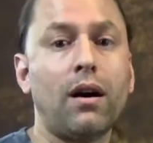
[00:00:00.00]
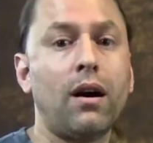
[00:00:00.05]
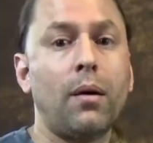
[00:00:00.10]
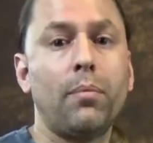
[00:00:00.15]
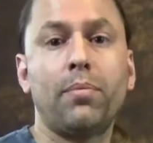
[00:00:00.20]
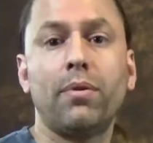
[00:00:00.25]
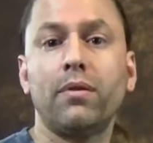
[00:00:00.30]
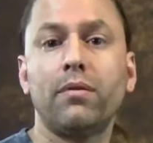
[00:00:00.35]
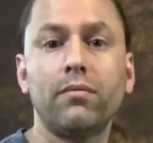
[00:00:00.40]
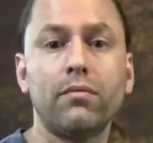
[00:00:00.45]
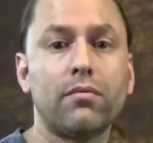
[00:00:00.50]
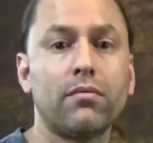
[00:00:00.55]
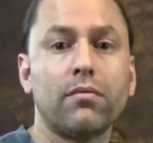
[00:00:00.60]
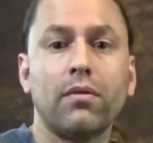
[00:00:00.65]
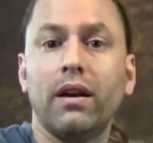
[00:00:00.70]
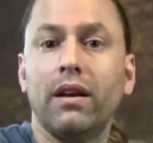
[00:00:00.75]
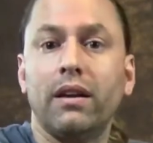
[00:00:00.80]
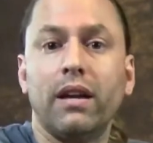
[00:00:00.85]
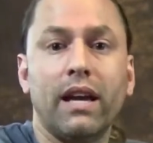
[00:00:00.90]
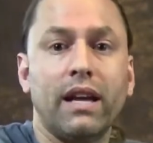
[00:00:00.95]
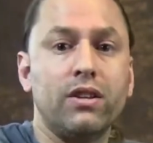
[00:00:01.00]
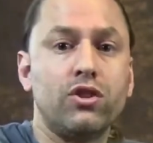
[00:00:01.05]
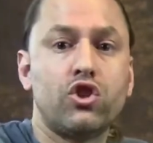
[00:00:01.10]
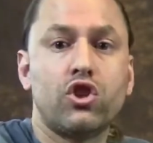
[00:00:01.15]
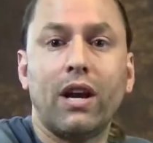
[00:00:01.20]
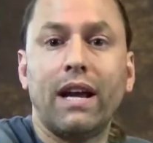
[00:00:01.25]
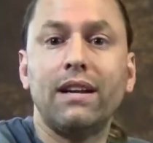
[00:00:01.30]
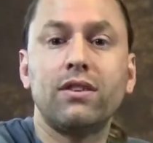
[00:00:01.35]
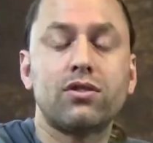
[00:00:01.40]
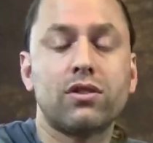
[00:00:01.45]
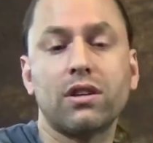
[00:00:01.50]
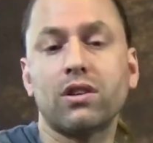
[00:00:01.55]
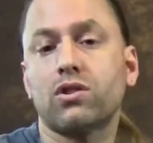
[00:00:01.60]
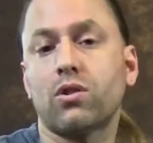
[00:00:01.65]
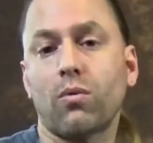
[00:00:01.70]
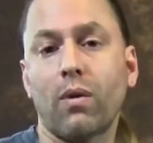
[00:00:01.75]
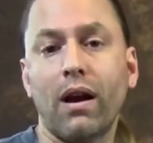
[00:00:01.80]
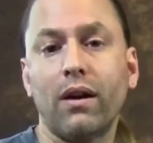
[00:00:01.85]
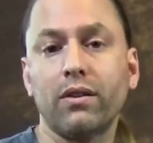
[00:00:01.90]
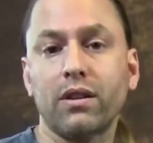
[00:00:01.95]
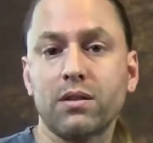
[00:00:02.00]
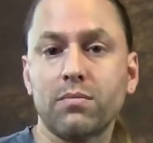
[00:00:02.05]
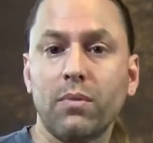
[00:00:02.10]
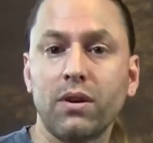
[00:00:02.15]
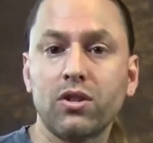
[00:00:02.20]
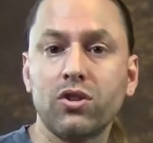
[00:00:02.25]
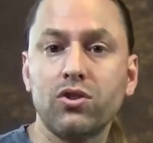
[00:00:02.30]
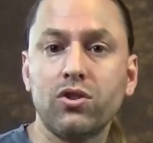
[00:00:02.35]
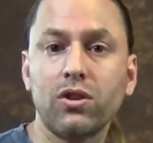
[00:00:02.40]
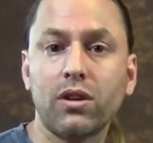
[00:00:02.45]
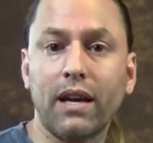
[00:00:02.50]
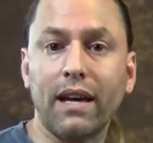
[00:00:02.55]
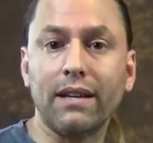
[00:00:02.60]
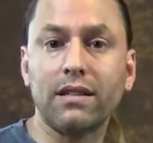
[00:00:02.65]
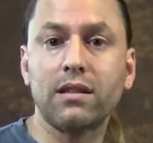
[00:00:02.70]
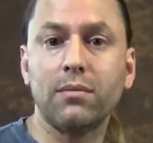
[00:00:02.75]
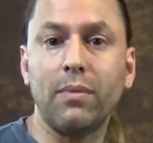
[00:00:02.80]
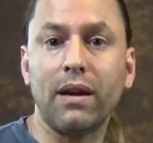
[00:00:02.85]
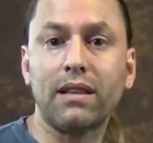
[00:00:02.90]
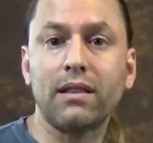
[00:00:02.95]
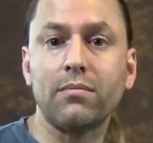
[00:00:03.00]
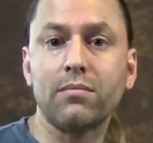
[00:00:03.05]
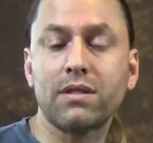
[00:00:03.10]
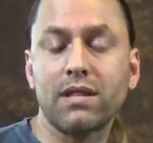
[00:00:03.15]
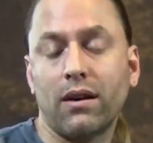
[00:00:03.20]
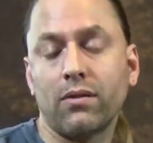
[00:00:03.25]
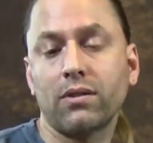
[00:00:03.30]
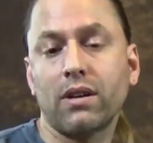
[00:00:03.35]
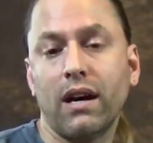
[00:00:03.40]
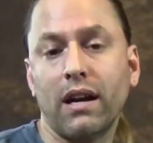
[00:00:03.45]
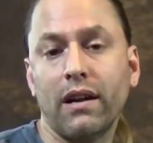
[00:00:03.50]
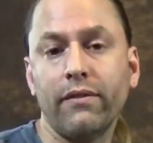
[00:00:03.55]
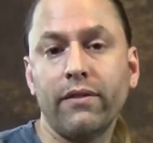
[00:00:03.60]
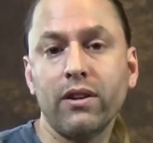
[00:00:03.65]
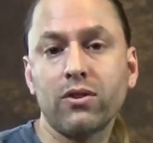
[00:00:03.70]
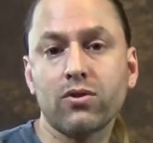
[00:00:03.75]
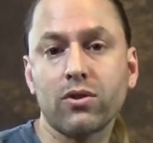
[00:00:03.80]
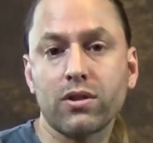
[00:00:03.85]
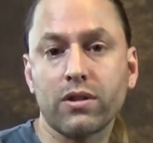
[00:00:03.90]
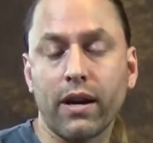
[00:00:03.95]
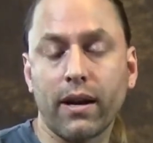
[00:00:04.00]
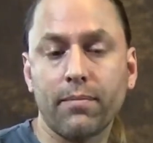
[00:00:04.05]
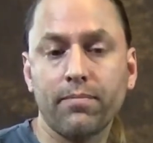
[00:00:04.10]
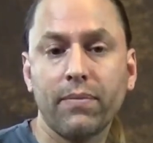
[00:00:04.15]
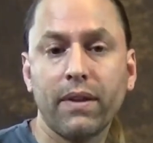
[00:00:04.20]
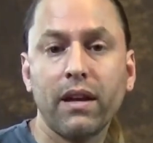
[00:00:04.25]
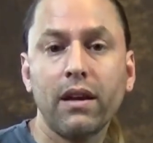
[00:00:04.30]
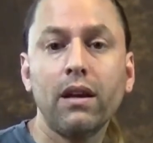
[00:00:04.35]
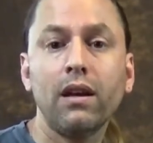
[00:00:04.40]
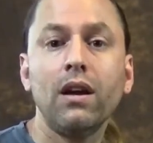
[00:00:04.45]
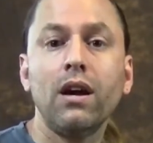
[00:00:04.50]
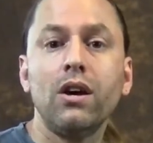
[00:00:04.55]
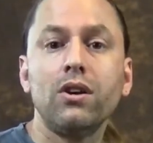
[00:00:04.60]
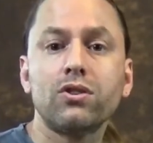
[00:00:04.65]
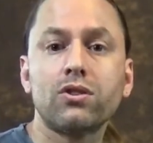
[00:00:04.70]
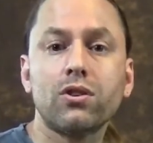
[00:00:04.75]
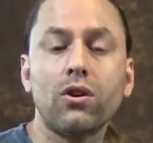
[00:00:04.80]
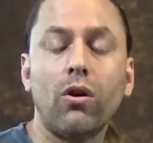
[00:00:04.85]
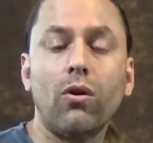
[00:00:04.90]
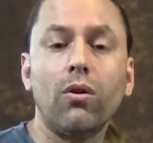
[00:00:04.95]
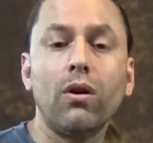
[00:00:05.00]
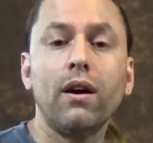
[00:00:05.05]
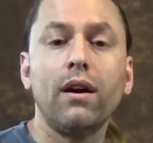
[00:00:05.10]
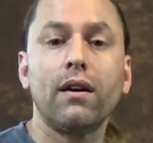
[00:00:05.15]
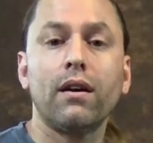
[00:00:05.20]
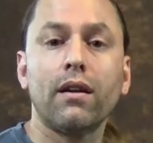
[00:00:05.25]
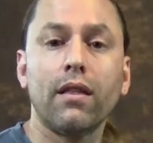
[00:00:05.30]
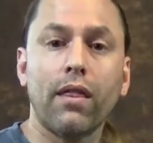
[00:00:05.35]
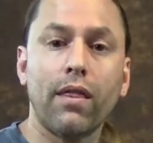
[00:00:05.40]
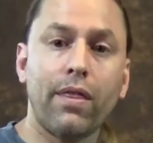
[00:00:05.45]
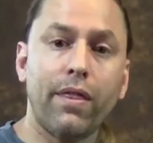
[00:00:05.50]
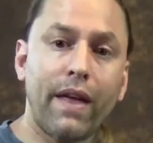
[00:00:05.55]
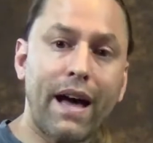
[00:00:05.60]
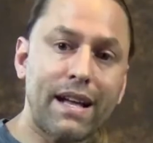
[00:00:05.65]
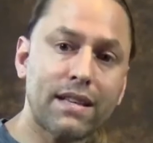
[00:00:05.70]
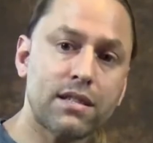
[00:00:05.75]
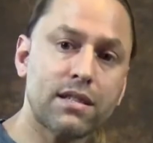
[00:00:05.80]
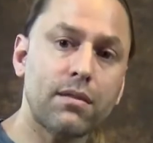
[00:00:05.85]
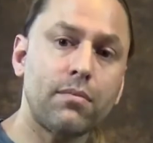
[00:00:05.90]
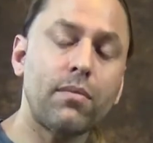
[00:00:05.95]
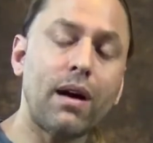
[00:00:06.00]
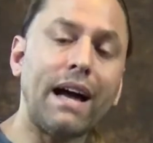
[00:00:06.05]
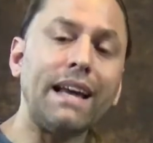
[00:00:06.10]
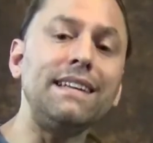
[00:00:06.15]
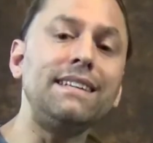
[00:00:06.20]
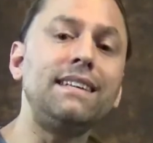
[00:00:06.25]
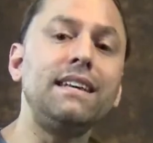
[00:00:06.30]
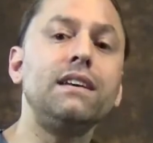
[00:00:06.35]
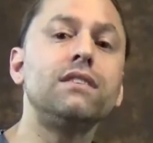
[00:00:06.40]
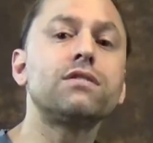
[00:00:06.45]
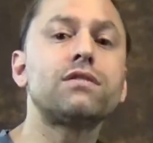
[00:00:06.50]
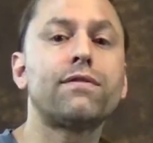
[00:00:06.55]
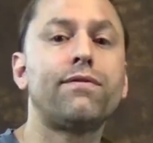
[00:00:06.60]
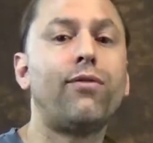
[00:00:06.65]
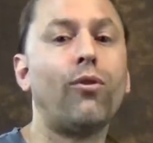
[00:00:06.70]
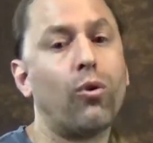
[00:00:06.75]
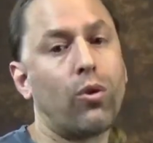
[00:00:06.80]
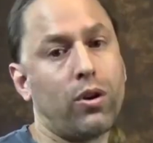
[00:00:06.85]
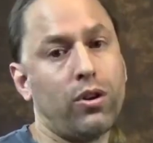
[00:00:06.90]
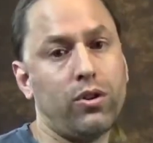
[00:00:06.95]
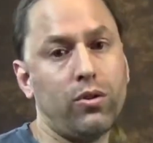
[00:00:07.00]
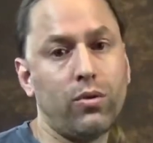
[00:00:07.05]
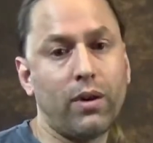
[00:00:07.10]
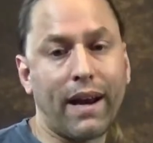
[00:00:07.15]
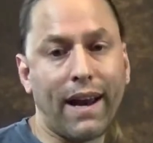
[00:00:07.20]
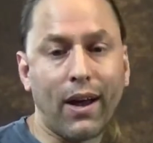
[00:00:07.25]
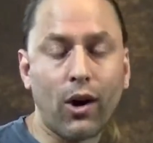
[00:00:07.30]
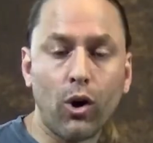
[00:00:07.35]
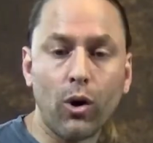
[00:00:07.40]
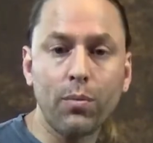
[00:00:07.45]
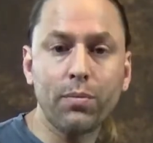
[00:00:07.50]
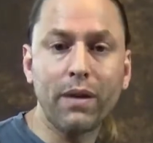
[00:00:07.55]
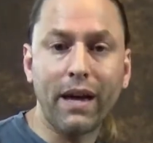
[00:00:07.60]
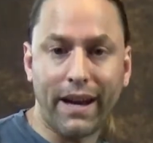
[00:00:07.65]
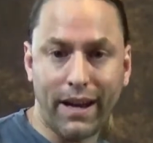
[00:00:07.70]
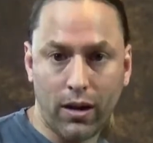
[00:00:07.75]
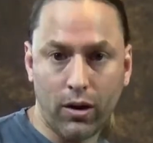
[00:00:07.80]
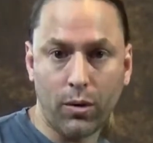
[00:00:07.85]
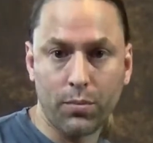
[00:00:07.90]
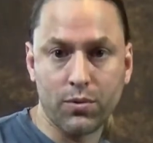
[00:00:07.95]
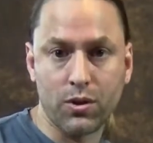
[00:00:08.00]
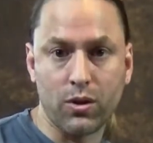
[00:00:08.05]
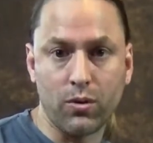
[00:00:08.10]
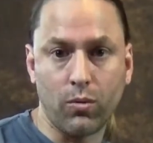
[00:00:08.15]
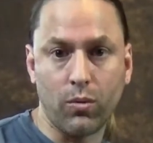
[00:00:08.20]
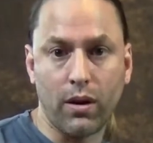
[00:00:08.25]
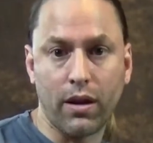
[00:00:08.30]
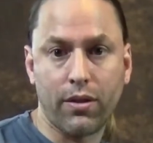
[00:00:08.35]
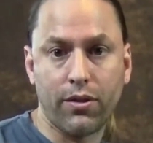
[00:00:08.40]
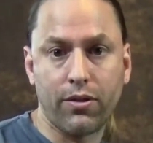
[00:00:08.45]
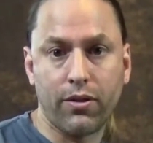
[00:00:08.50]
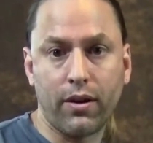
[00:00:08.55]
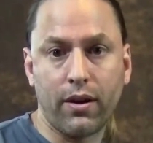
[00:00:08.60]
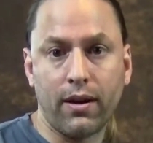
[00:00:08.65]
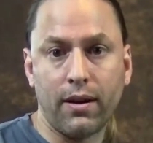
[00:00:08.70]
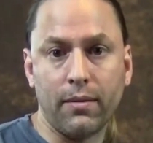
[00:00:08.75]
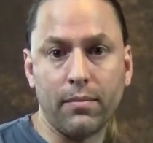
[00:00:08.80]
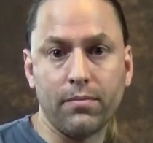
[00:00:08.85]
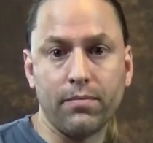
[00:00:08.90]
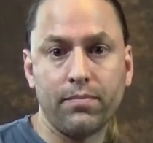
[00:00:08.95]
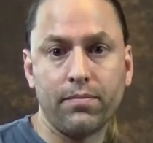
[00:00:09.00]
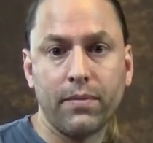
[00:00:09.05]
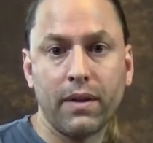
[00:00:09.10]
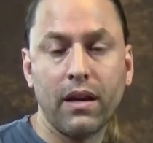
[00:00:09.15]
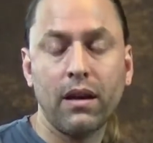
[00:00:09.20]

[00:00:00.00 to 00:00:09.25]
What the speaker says: up and change things around as much as you can to make them sound kind of interesting. So that's some ideas for you, and I hope that helps you with kind